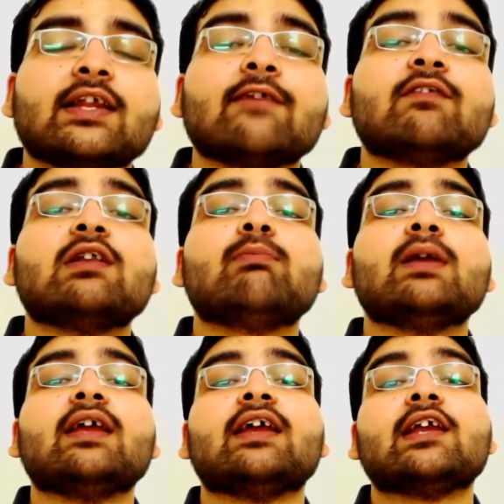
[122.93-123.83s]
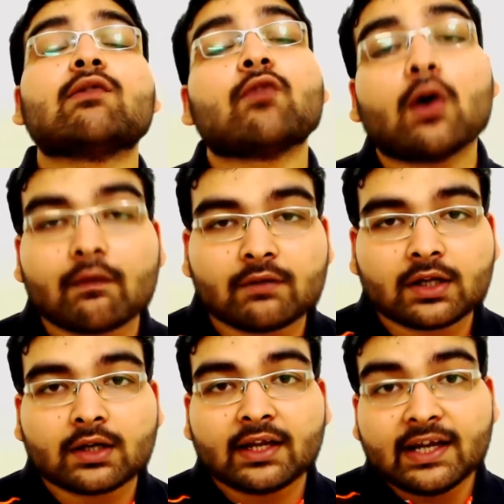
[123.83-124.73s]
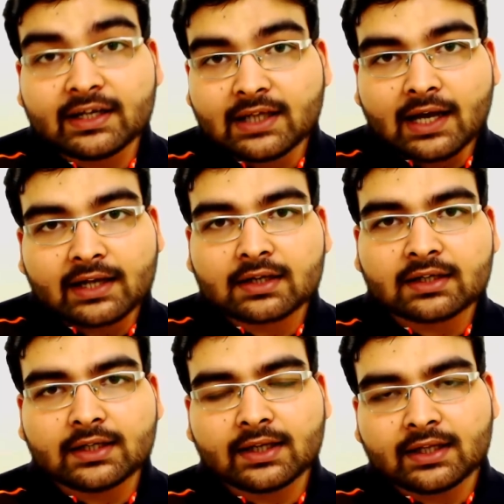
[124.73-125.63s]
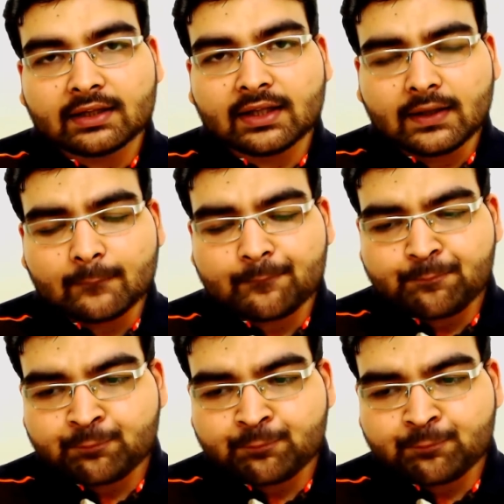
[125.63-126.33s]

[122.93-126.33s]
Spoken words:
they will be involved indirectly in the